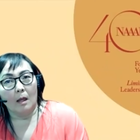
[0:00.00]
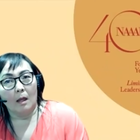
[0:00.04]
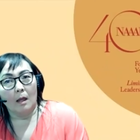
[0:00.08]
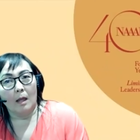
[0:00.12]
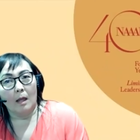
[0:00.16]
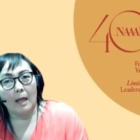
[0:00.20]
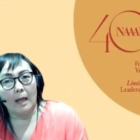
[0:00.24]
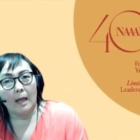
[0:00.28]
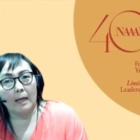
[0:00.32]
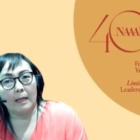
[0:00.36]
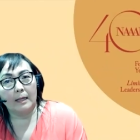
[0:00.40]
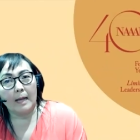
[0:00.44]

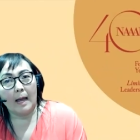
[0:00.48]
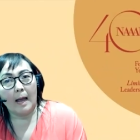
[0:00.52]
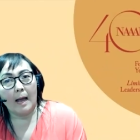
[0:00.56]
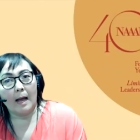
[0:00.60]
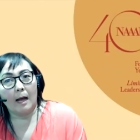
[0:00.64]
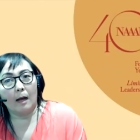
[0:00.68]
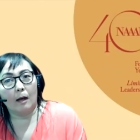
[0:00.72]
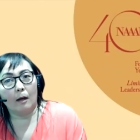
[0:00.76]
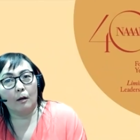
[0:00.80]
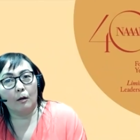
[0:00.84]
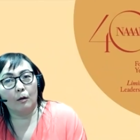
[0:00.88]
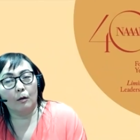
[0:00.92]
and
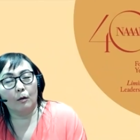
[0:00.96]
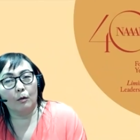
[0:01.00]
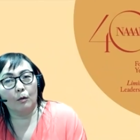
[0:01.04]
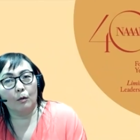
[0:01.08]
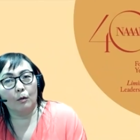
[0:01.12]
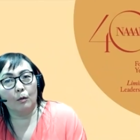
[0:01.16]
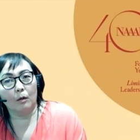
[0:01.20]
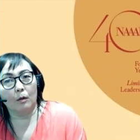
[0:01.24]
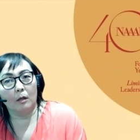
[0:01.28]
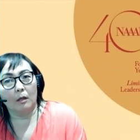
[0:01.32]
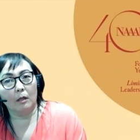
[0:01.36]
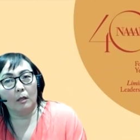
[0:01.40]

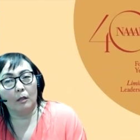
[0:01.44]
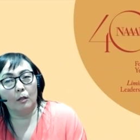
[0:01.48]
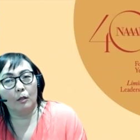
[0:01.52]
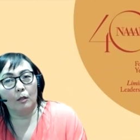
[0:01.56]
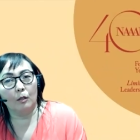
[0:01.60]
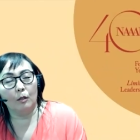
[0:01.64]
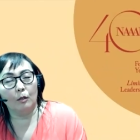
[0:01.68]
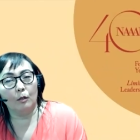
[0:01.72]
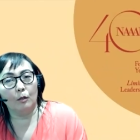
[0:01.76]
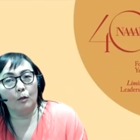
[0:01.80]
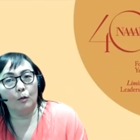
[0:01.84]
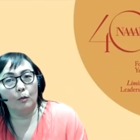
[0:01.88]
how
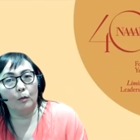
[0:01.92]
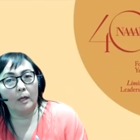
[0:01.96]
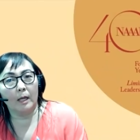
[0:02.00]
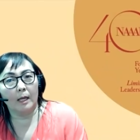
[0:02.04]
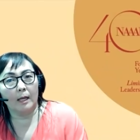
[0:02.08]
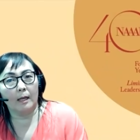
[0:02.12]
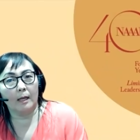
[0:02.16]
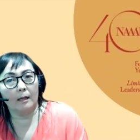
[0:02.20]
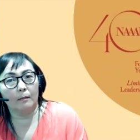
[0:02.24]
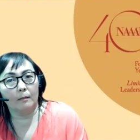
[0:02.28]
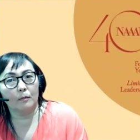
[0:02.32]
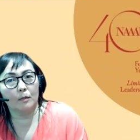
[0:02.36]
you
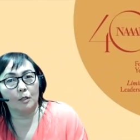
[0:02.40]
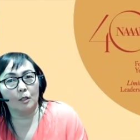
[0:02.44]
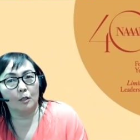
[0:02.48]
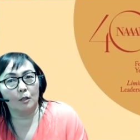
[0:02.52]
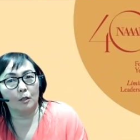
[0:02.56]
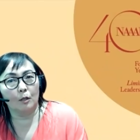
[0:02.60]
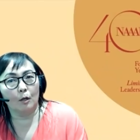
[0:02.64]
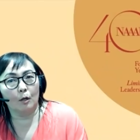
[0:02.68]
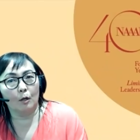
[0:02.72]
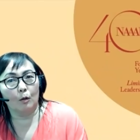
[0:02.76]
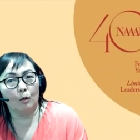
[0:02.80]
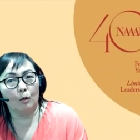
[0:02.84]
came to
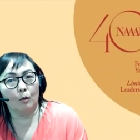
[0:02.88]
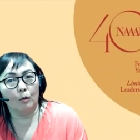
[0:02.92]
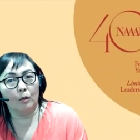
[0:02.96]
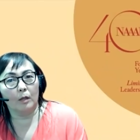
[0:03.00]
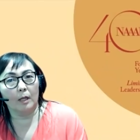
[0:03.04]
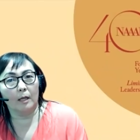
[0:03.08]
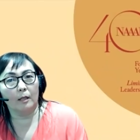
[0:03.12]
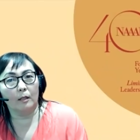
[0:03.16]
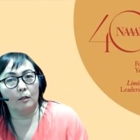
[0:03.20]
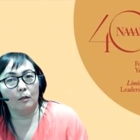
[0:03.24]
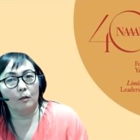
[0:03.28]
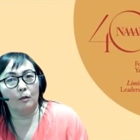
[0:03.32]
know
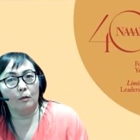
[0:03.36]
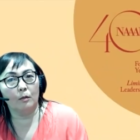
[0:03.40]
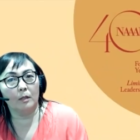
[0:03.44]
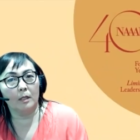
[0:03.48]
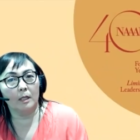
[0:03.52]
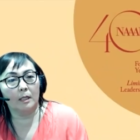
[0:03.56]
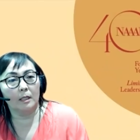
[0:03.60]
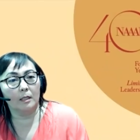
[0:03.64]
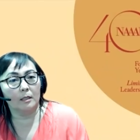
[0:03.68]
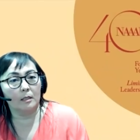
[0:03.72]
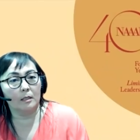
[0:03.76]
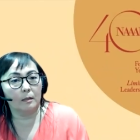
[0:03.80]
that you
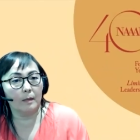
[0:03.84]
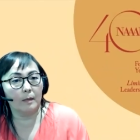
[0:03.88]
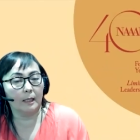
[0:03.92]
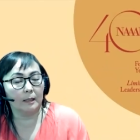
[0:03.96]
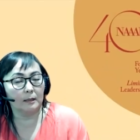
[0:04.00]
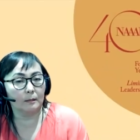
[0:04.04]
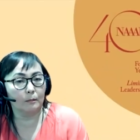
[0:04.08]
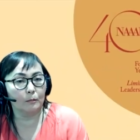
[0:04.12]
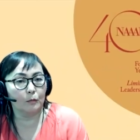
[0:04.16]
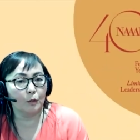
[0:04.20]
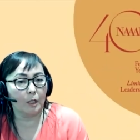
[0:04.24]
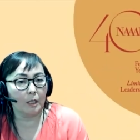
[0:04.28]
needed to make
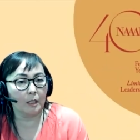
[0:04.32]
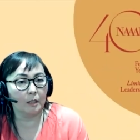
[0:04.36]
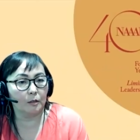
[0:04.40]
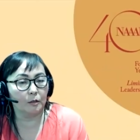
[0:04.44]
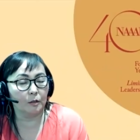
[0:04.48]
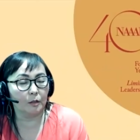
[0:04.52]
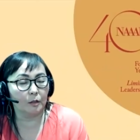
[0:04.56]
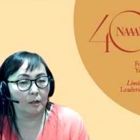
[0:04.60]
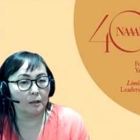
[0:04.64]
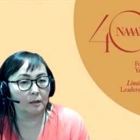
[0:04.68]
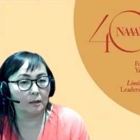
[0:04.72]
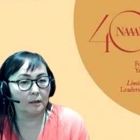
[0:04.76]
some
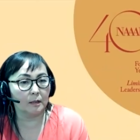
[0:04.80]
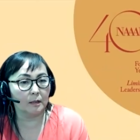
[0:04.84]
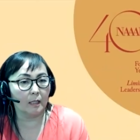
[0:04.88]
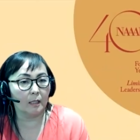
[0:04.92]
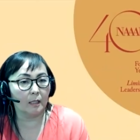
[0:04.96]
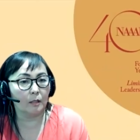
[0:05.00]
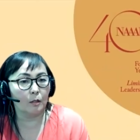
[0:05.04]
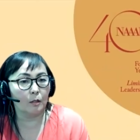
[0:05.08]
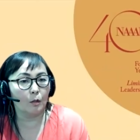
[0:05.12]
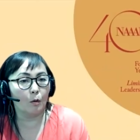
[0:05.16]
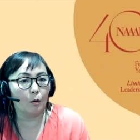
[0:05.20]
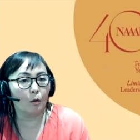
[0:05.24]
changes
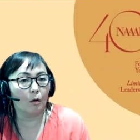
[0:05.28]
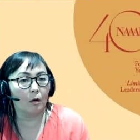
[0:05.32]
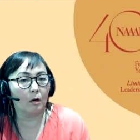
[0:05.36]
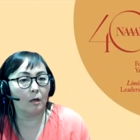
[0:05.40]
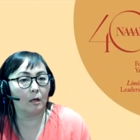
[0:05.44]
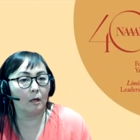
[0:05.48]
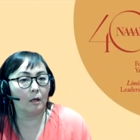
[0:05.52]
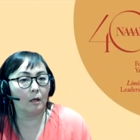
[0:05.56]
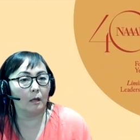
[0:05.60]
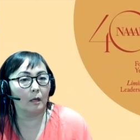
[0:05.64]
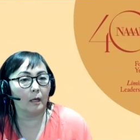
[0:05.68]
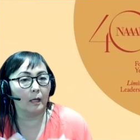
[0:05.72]
in
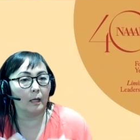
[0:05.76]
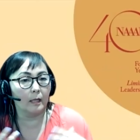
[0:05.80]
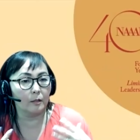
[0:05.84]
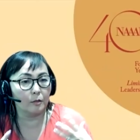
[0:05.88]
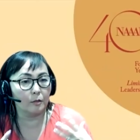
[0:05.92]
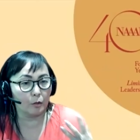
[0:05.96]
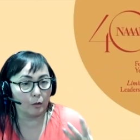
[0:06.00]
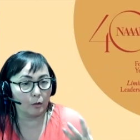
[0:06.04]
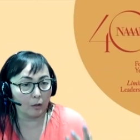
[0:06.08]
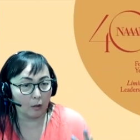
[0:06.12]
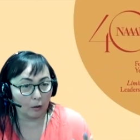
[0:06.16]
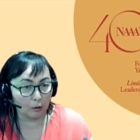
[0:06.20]
your
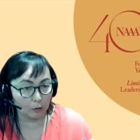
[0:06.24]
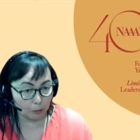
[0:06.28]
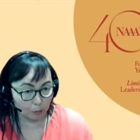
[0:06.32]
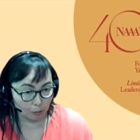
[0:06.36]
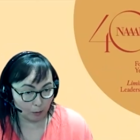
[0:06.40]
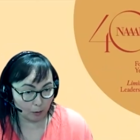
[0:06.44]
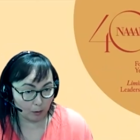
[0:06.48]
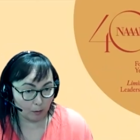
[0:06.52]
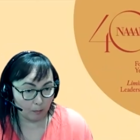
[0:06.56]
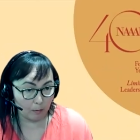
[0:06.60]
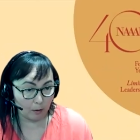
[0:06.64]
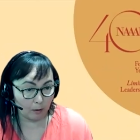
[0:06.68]

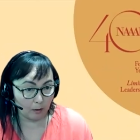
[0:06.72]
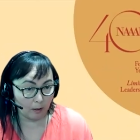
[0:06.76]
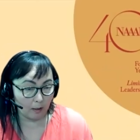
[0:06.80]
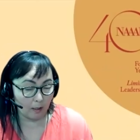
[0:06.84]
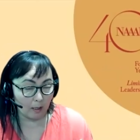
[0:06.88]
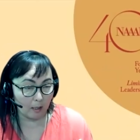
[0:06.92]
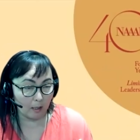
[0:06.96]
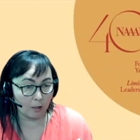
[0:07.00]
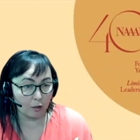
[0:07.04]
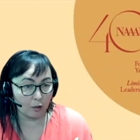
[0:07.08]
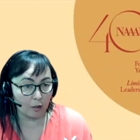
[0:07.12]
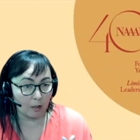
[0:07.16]
intercultural
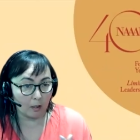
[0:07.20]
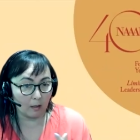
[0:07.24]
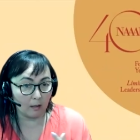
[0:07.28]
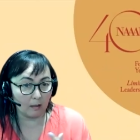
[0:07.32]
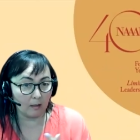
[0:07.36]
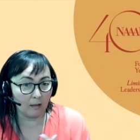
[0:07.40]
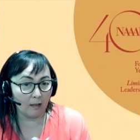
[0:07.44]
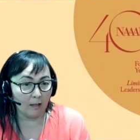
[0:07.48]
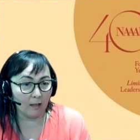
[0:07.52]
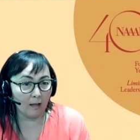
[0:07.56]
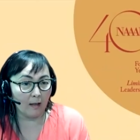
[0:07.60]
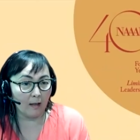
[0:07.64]

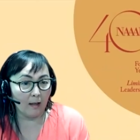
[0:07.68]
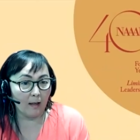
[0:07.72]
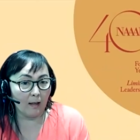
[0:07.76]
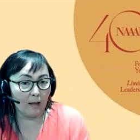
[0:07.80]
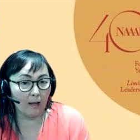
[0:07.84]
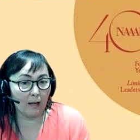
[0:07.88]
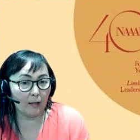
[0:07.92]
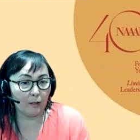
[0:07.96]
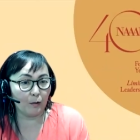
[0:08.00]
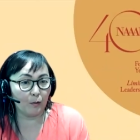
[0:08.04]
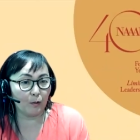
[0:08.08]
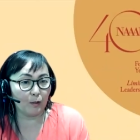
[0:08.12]
communication.
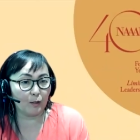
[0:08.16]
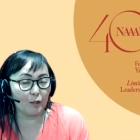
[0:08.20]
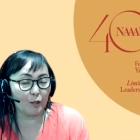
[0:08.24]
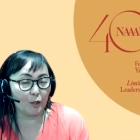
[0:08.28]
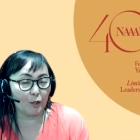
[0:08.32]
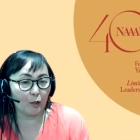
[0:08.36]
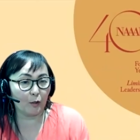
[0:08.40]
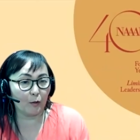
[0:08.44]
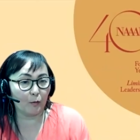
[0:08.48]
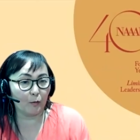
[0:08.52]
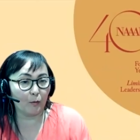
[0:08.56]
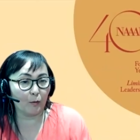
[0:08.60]
You had
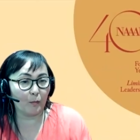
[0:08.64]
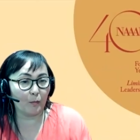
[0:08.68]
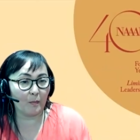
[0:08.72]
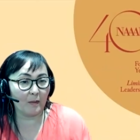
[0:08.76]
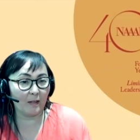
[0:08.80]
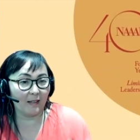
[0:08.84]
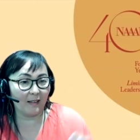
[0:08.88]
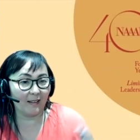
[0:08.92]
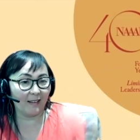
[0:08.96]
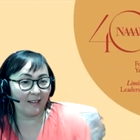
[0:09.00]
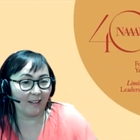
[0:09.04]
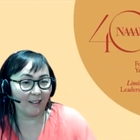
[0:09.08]
shared with
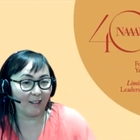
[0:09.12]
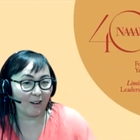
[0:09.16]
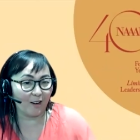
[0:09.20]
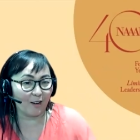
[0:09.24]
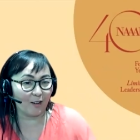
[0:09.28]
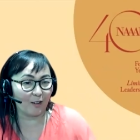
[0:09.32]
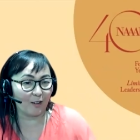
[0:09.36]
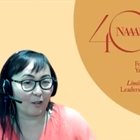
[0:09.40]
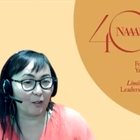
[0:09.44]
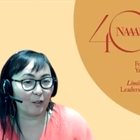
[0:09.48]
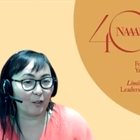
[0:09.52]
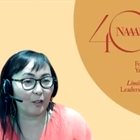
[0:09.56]
me in
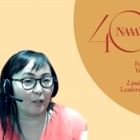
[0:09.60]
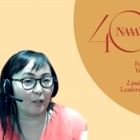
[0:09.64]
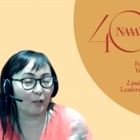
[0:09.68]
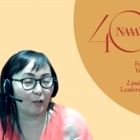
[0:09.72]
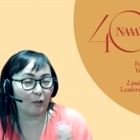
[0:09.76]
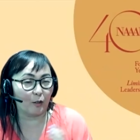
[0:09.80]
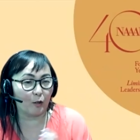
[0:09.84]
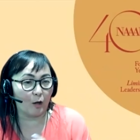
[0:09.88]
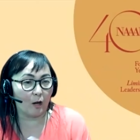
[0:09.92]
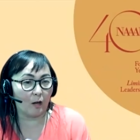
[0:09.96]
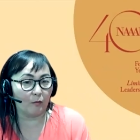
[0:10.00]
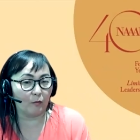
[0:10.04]
our
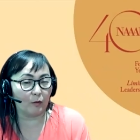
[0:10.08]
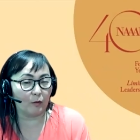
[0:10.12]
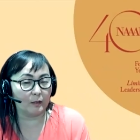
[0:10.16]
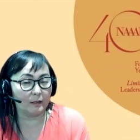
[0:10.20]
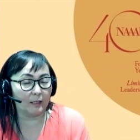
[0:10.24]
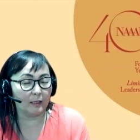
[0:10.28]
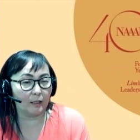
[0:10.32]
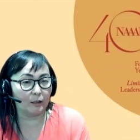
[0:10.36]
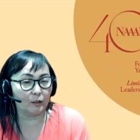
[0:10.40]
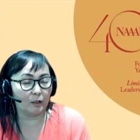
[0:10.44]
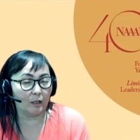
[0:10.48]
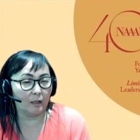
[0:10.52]
earlier
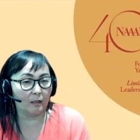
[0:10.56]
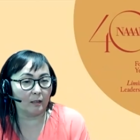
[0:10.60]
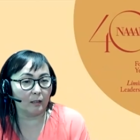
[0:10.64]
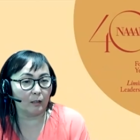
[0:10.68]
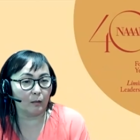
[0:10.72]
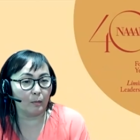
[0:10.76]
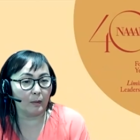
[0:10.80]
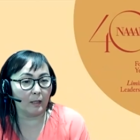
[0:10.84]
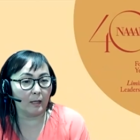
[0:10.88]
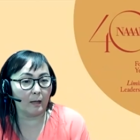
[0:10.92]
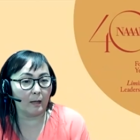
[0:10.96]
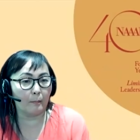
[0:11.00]
conversation a
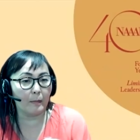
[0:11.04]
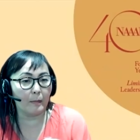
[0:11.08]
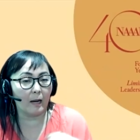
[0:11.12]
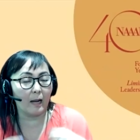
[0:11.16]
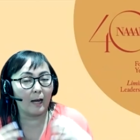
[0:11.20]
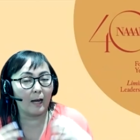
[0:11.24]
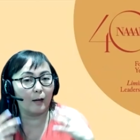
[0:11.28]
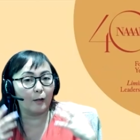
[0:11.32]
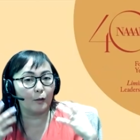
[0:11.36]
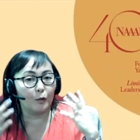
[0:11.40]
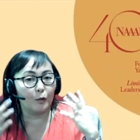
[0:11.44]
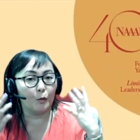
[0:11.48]
little bit about
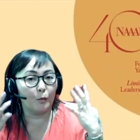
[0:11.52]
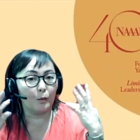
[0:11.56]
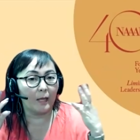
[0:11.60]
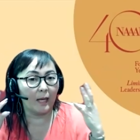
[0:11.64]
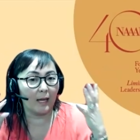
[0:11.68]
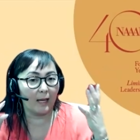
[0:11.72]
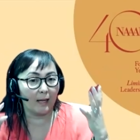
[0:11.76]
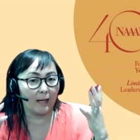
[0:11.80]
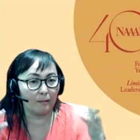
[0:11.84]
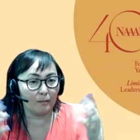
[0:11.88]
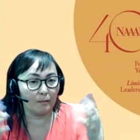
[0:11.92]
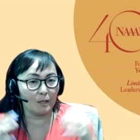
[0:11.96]
how you
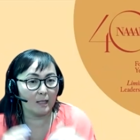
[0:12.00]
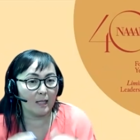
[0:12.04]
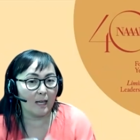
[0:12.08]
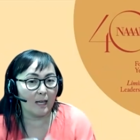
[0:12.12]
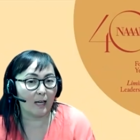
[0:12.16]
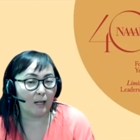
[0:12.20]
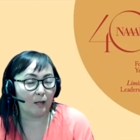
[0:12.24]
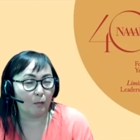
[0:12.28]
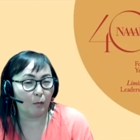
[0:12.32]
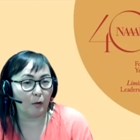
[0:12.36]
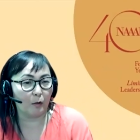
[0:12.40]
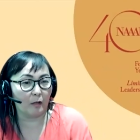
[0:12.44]
came to
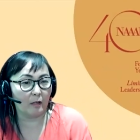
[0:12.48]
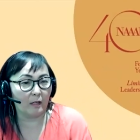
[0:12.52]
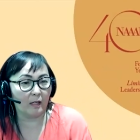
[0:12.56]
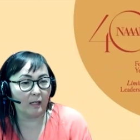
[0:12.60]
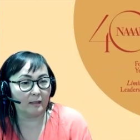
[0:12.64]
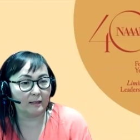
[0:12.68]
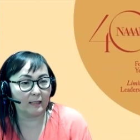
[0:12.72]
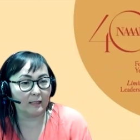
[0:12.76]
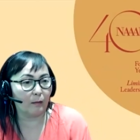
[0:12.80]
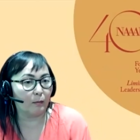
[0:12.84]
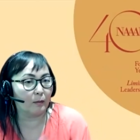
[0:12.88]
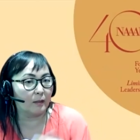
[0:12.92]
that
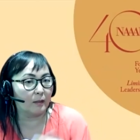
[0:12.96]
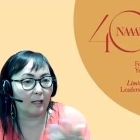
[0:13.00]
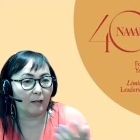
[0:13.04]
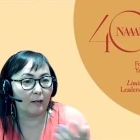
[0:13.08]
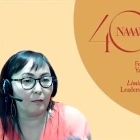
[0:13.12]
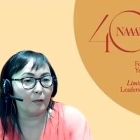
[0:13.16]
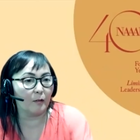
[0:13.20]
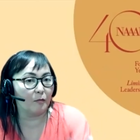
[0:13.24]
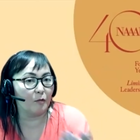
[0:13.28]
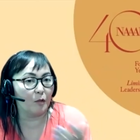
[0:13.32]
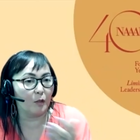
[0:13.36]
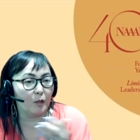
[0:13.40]
awareness. I would love
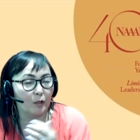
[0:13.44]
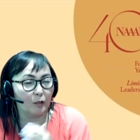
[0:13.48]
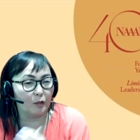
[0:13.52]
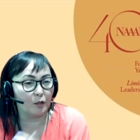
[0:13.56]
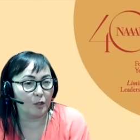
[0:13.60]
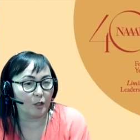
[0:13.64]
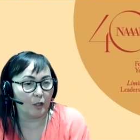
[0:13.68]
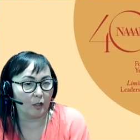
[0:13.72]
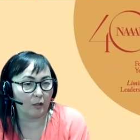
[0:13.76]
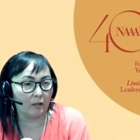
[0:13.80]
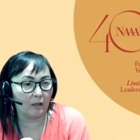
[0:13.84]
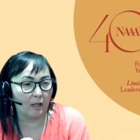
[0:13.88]
if you could
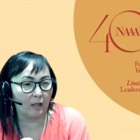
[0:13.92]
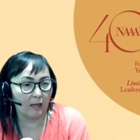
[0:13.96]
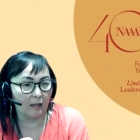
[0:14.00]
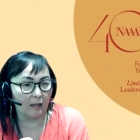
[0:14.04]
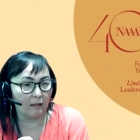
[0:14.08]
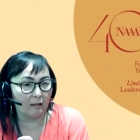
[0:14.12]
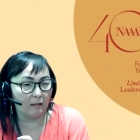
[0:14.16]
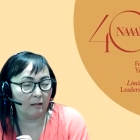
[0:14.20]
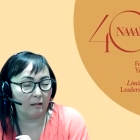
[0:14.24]
share that.